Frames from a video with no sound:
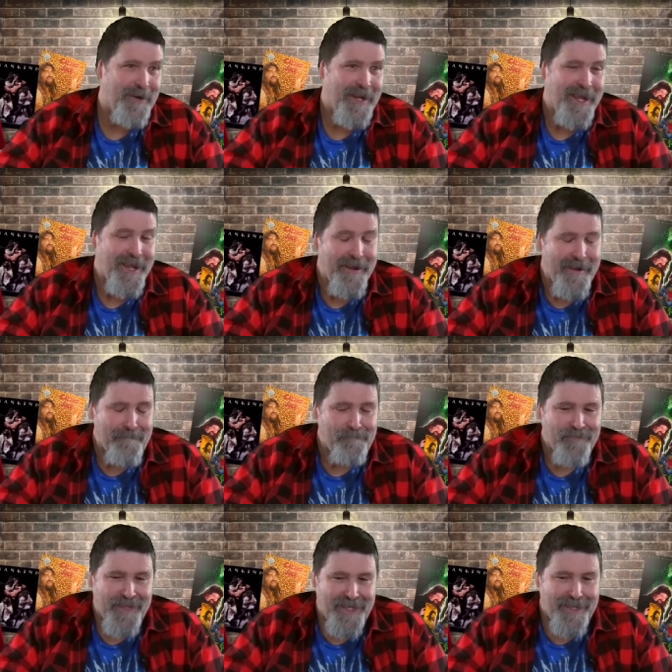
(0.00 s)
Yes.
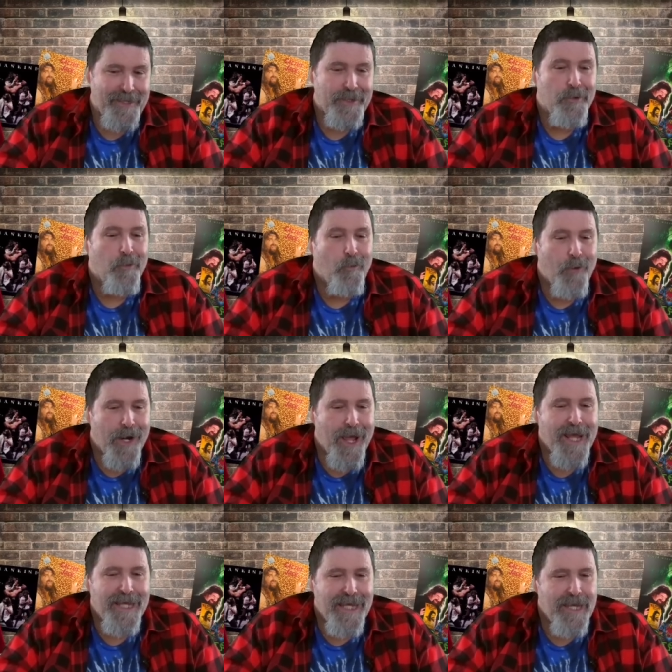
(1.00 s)
When
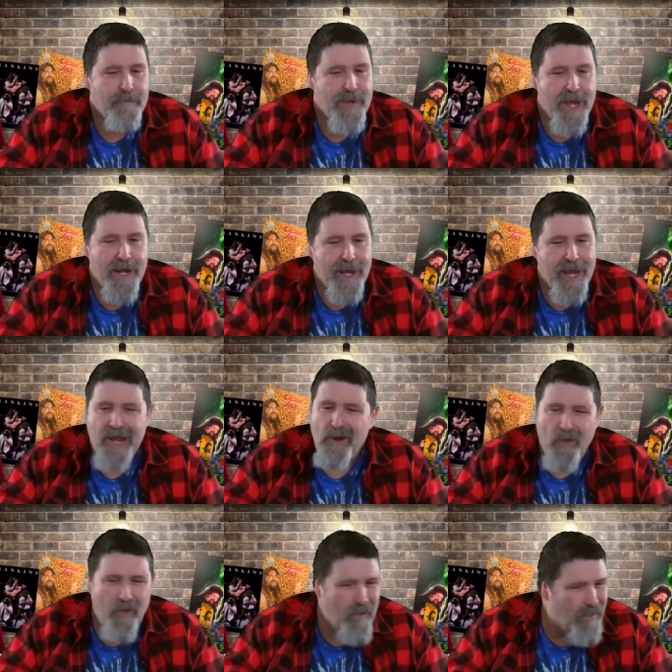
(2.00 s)
I came in, I had
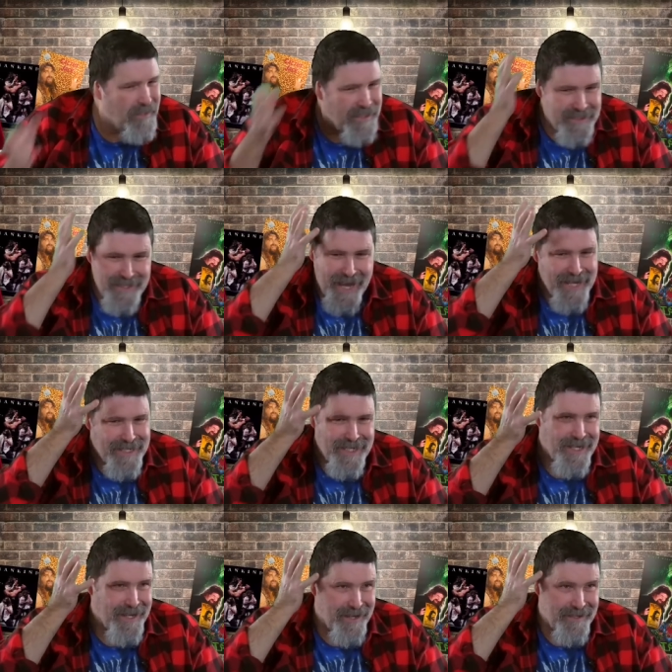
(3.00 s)
all these
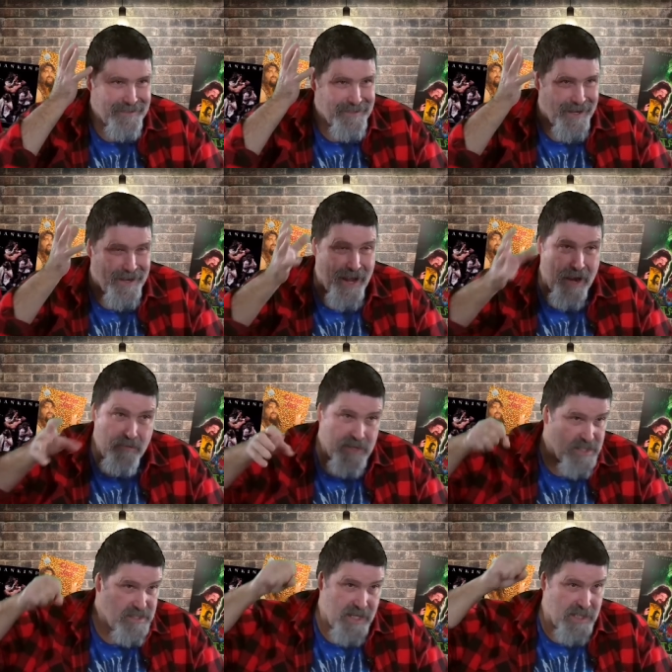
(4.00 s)
ideas, and I
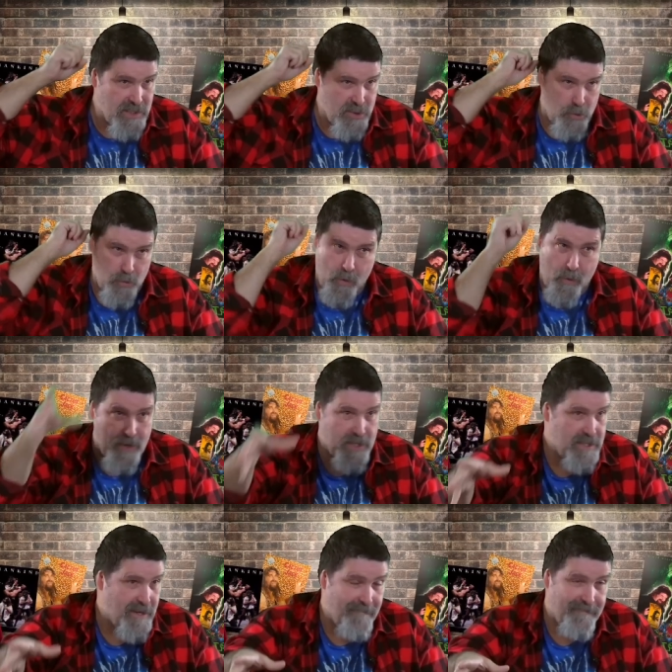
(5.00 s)
was just throwing
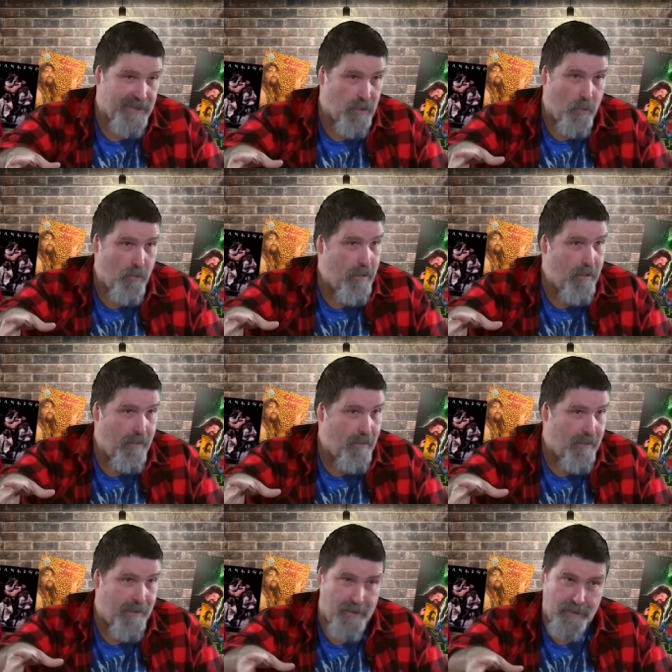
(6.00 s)
stuff at the
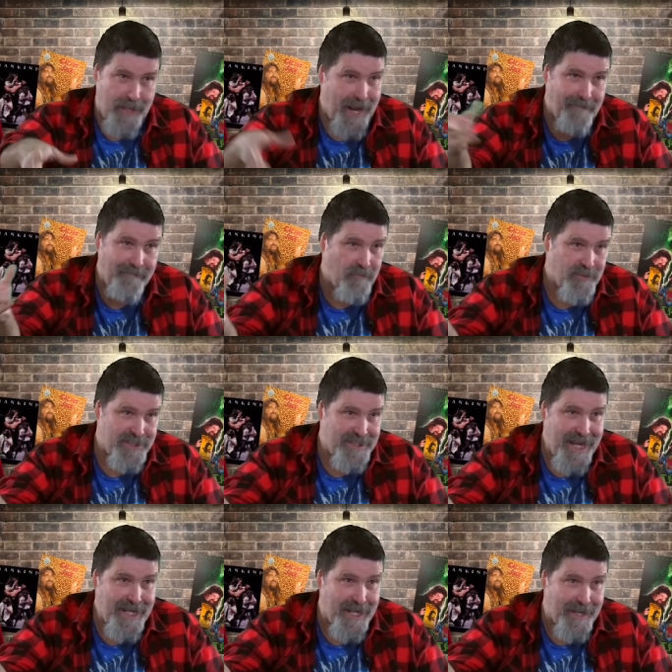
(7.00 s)
wall, and a lot of it was
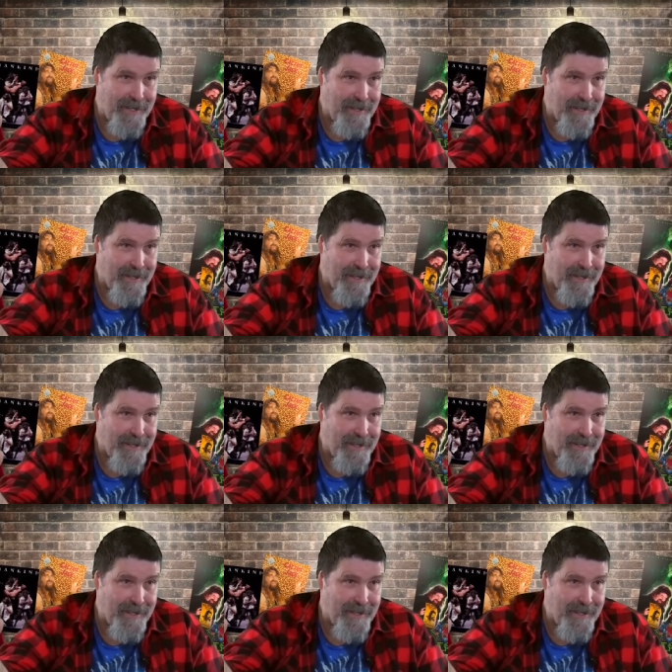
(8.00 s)
sticking.